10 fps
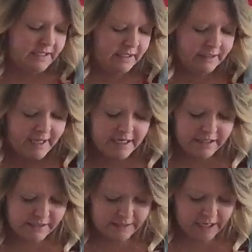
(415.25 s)
did like
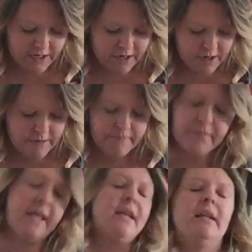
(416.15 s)
this carrier.
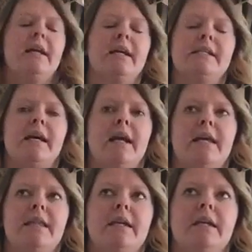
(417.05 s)
Like I said, I
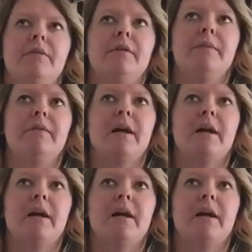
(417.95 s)
think it would be